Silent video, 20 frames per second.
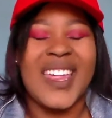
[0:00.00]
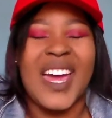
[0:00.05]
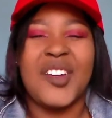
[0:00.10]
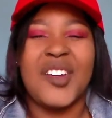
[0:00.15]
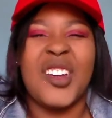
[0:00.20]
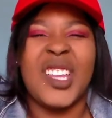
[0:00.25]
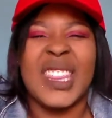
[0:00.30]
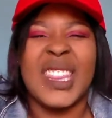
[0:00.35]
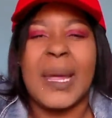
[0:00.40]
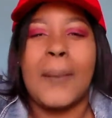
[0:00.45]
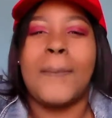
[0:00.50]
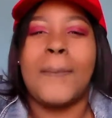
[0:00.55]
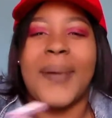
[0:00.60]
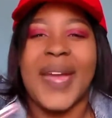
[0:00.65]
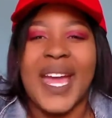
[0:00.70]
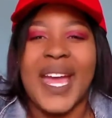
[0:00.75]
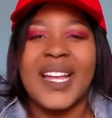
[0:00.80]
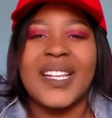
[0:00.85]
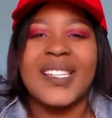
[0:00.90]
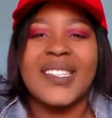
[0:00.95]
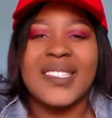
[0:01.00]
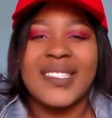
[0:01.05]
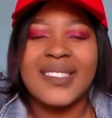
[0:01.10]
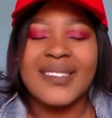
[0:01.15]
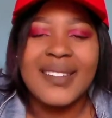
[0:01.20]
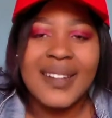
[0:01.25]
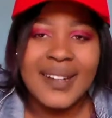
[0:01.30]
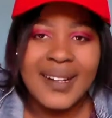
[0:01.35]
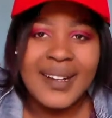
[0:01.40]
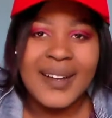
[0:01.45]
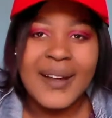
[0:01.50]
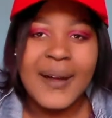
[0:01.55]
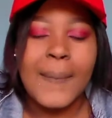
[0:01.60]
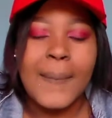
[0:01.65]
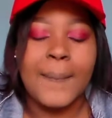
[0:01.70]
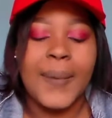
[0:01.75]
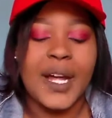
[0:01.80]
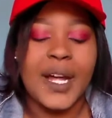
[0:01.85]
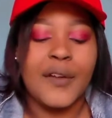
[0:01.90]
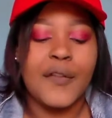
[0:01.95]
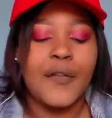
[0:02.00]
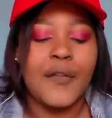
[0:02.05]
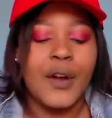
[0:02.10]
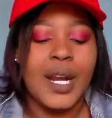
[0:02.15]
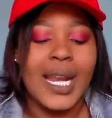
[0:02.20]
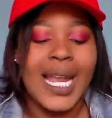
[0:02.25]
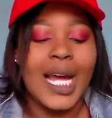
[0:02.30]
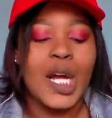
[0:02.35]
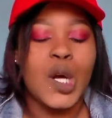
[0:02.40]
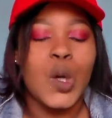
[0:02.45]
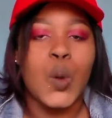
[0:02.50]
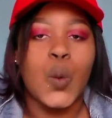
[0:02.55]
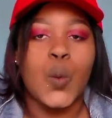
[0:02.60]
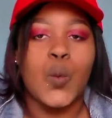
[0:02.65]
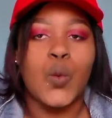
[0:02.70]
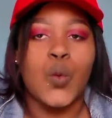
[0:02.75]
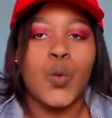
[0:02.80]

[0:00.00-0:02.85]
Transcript: They are not the best, but for like